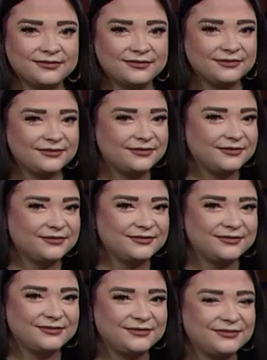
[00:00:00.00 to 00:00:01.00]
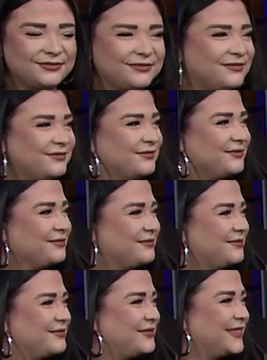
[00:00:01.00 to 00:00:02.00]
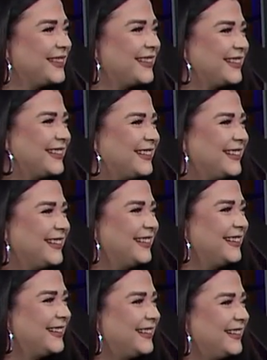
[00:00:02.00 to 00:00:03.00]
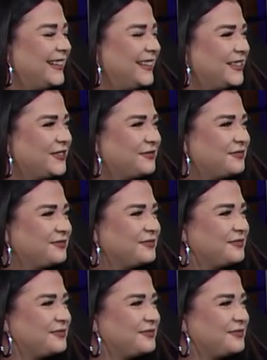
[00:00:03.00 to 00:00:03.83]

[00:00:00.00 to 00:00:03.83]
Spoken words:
(not speaking)